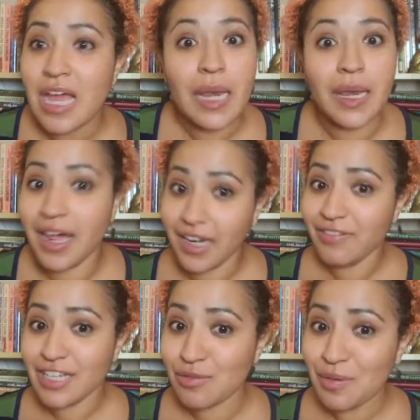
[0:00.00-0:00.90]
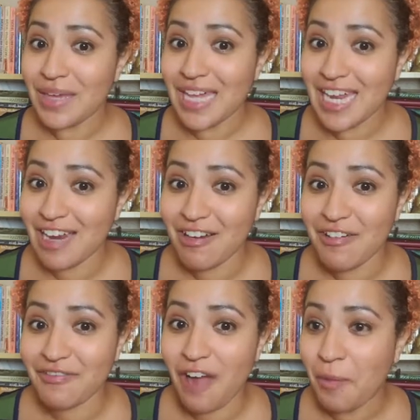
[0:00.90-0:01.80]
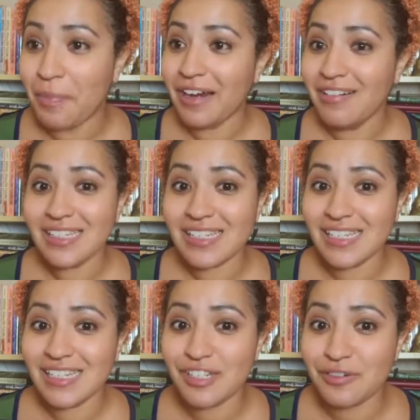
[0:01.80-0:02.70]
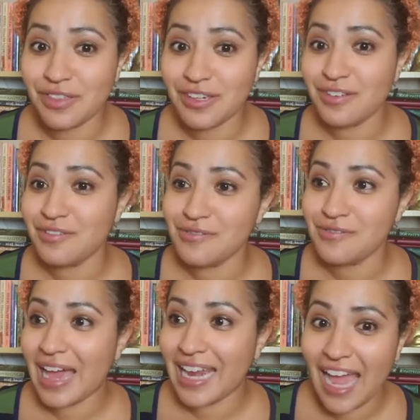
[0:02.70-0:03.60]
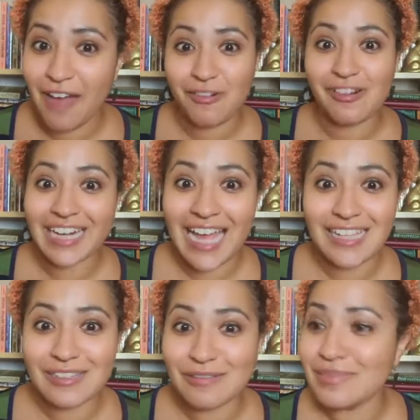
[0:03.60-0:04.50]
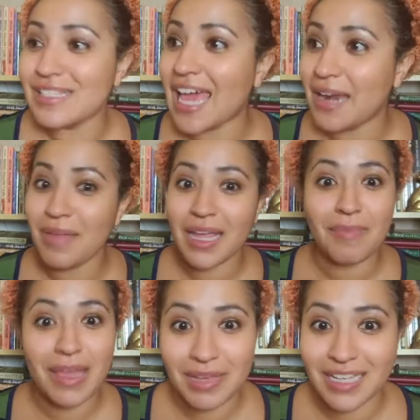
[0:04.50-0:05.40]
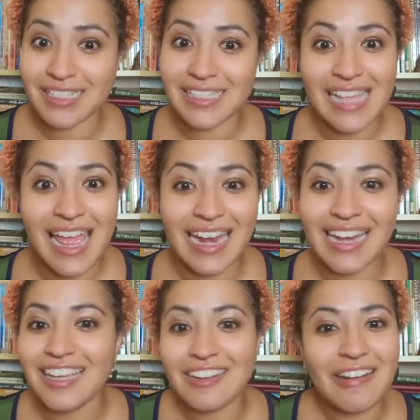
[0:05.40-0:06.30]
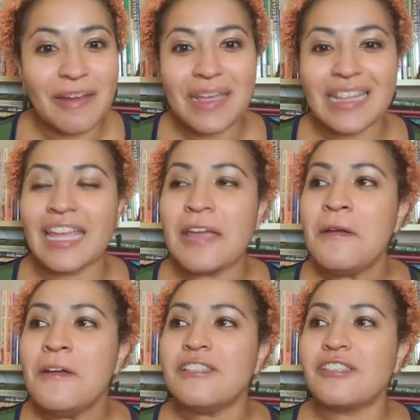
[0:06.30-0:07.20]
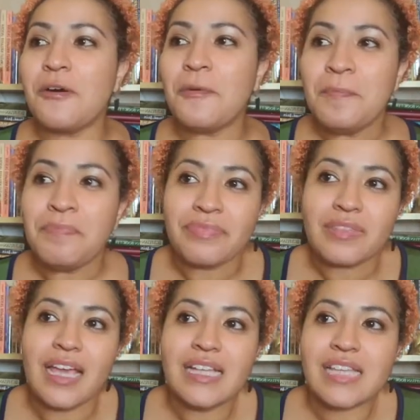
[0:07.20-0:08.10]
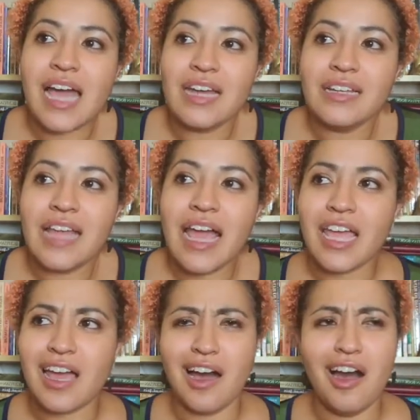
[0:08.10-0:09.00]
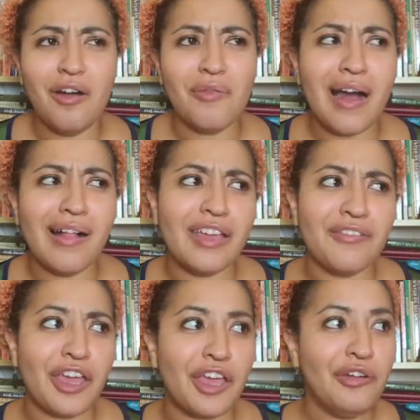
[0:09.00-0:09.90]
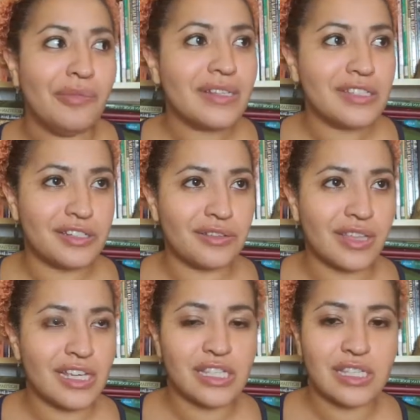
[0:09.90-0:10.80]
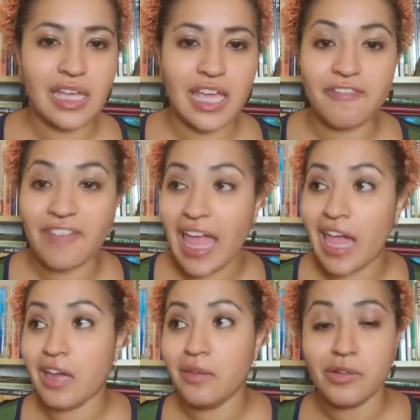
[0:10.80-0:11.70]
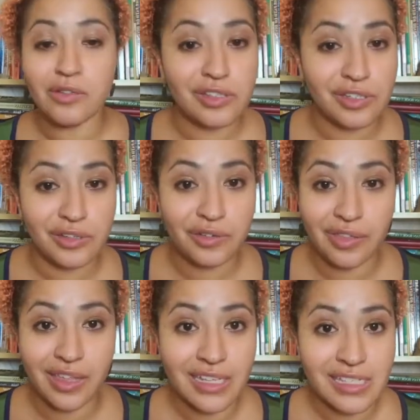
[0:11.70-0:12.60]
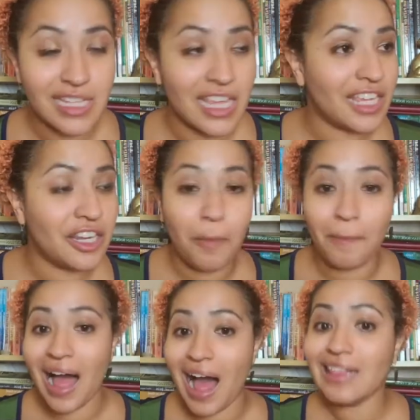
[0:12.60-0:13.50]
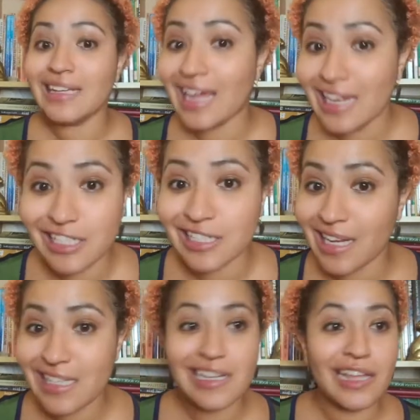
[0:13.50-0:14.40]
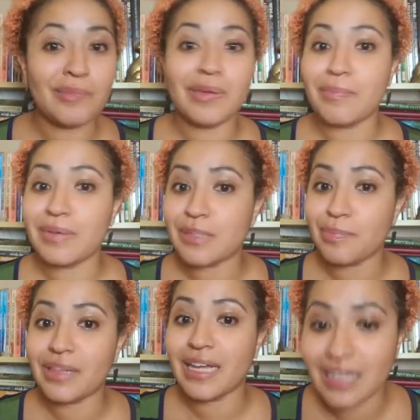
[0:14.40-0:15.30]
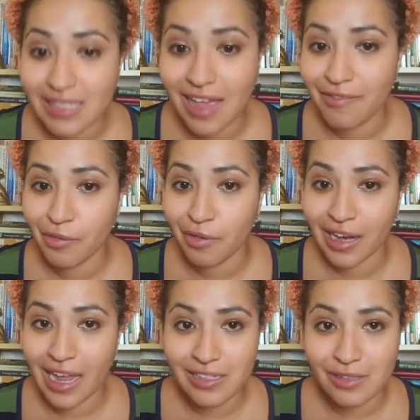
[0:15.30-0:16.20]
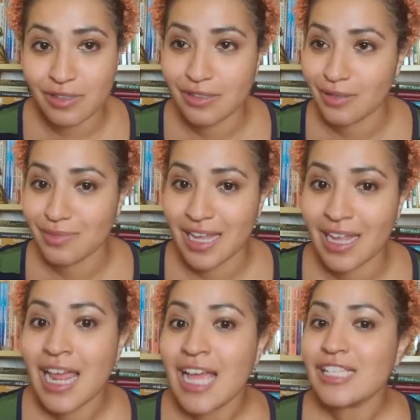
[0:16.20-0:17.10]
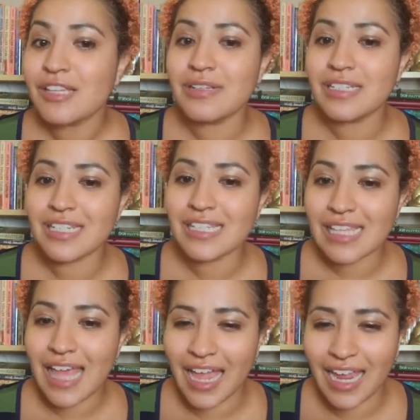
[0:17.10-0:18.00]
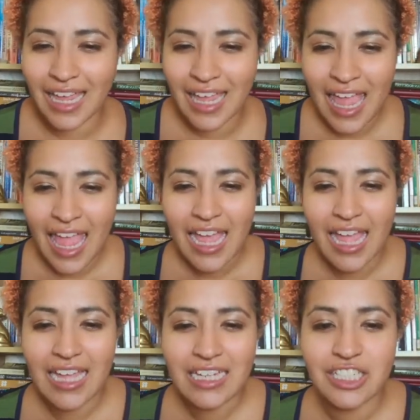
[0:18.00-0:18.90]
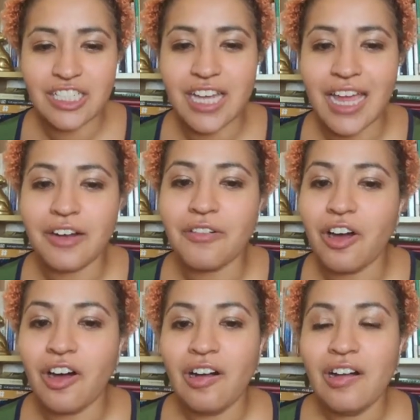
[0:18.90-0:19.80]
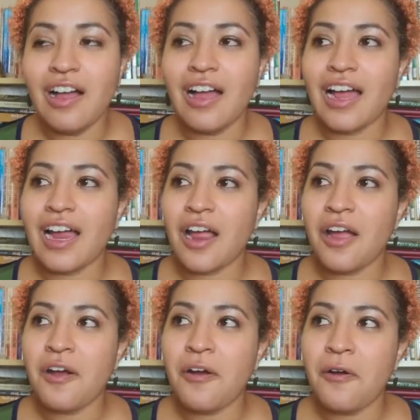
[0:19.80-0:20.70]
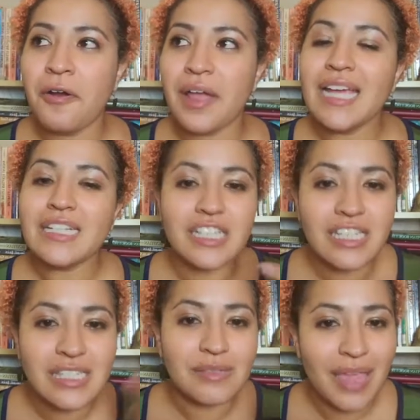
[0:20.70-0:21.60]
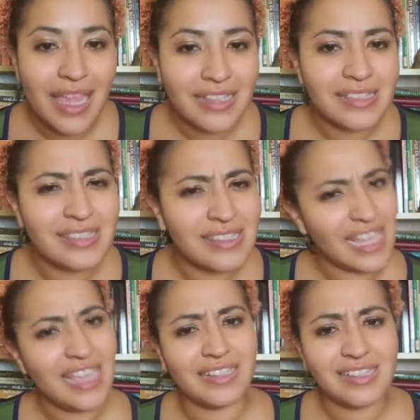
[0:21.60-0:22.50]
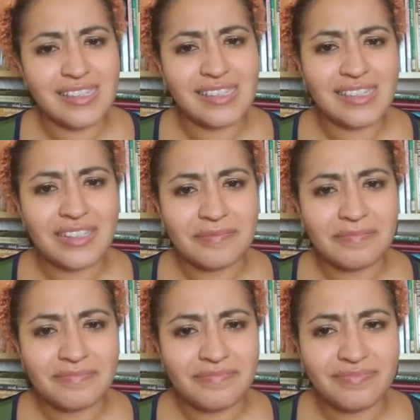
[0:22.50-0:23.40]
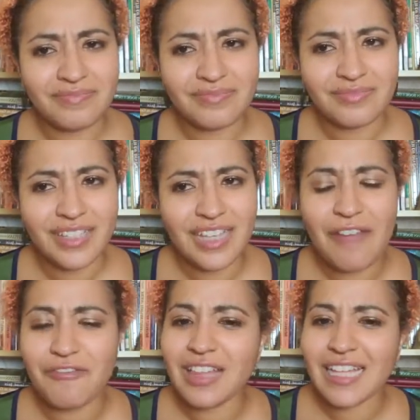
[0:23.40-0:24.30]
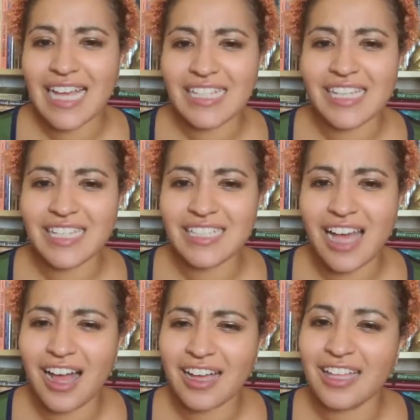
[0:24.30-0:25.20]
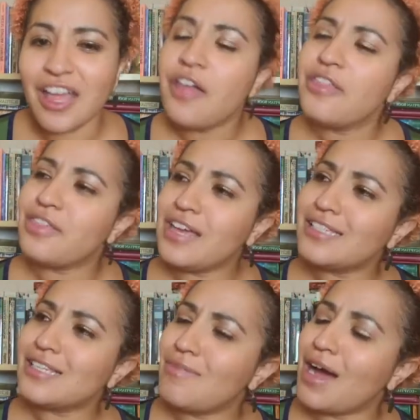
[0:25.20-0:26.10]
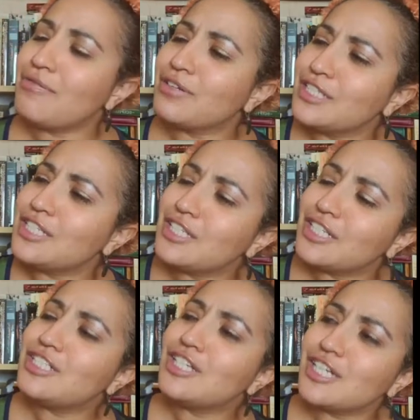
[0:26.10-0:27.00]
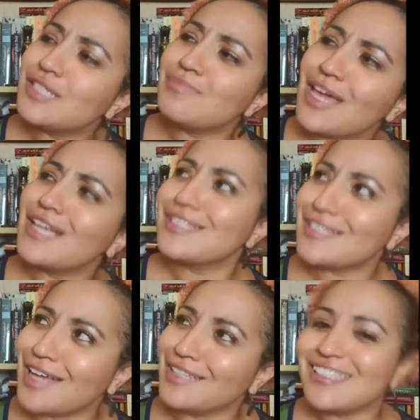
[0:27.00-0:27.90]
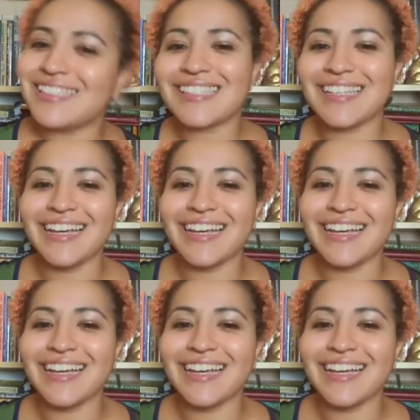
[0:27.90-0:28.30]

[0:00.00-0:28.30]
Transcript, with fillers: None of us would be here if our parents didn't do the do and have orgasms and make babies. And you know what I mean? Like, so it's kind of like, oh, well, if humans do this, if animals do this, it, you know, pollination, that's nothing but a bunch of plants having orgasms. You know what I'm saying? So it's just like, in general, it just makes sense. I feel like that TikTok things in my religion that just make sense.